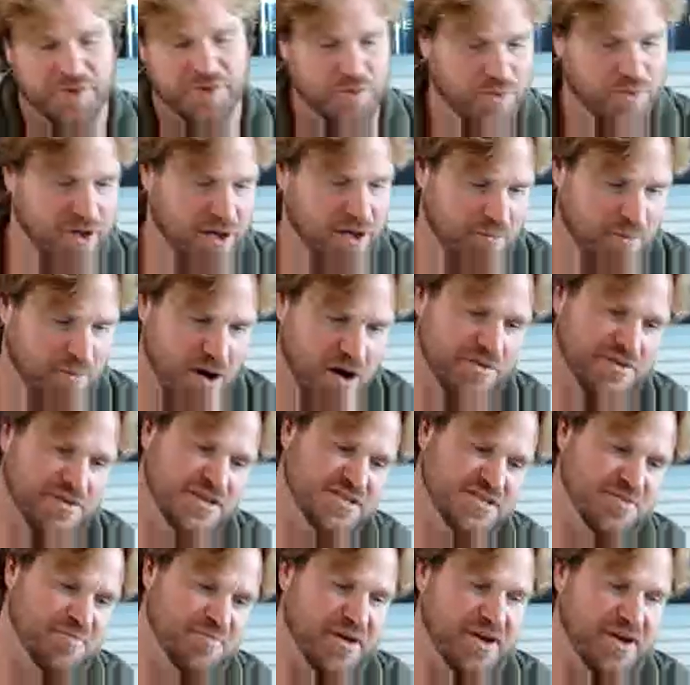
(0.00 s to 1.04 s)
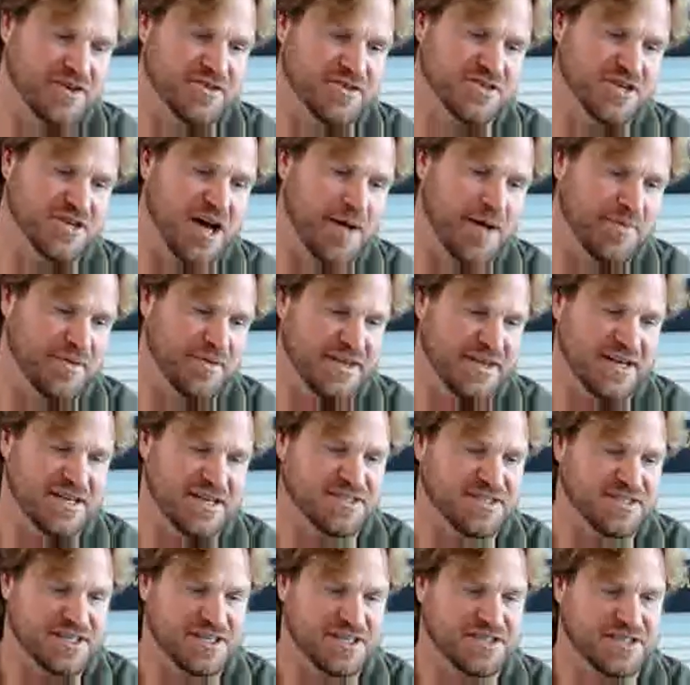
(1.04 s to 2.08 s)
if you will. Marvel does a better job at
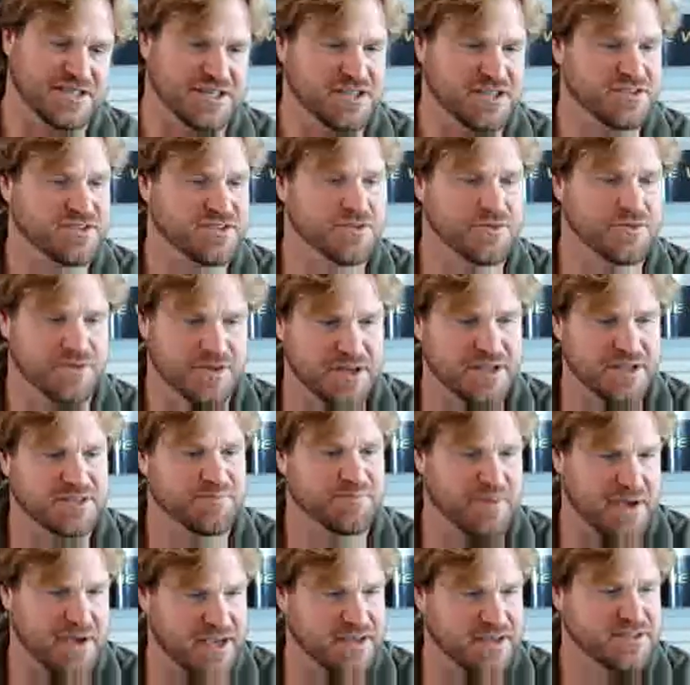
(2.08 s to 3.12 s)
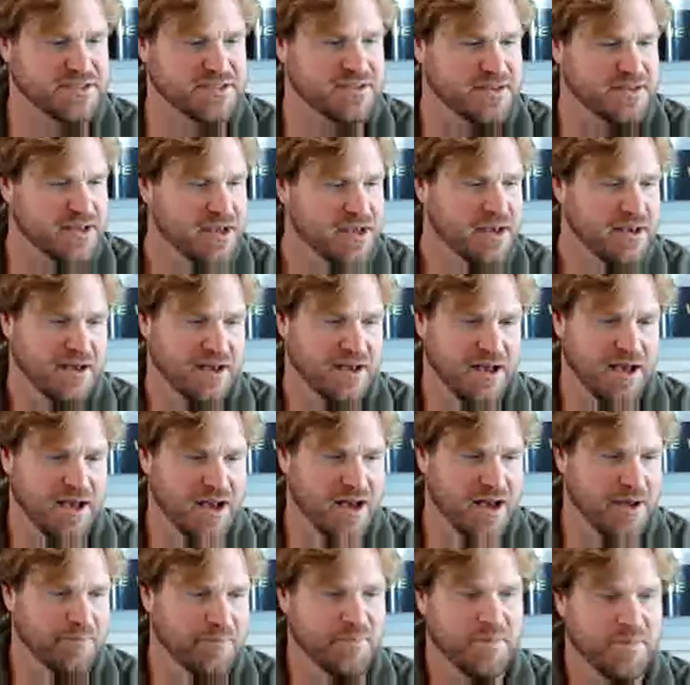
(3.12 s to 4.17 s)
this. DC is doing its best.
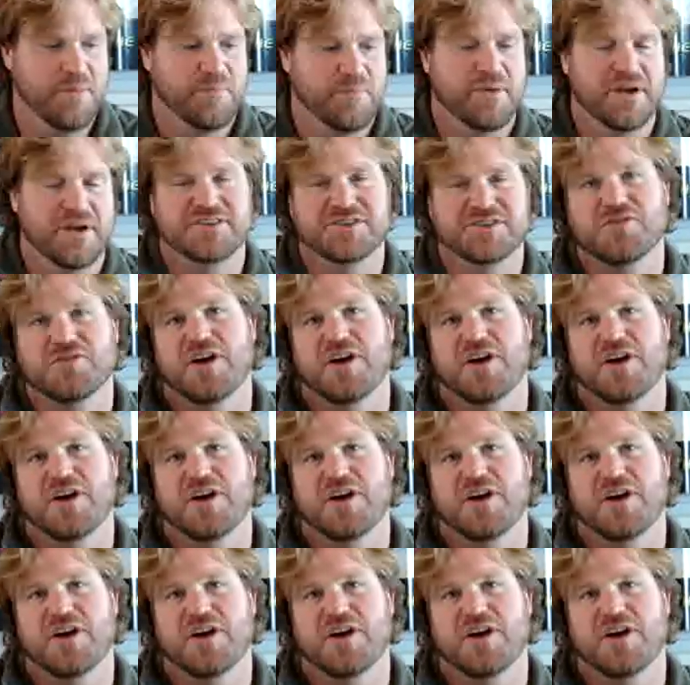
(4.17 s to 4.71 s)
But it's a